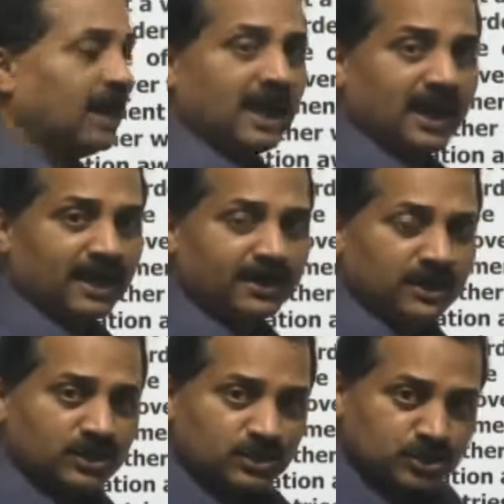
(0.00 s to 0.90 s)

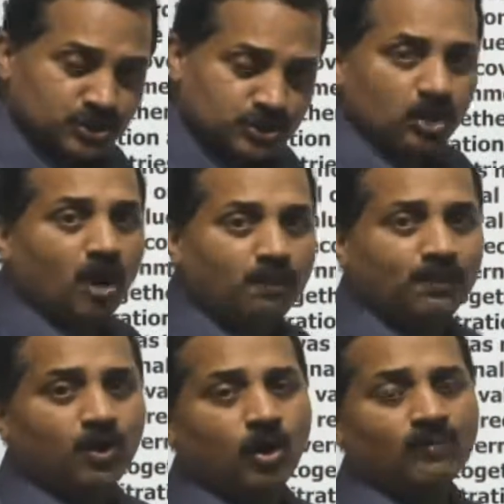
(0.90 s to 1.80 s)
and stop
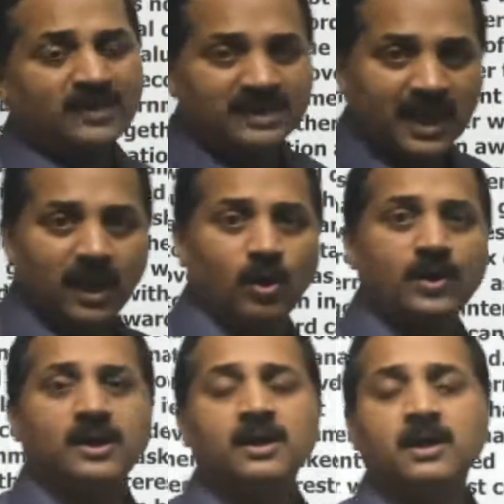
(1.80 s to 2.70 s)
or
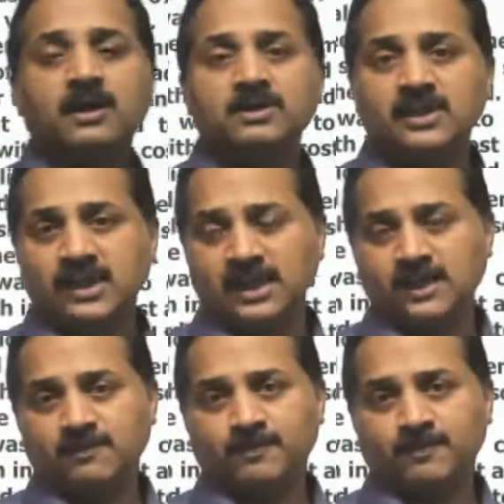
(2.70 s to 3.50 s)
withheld the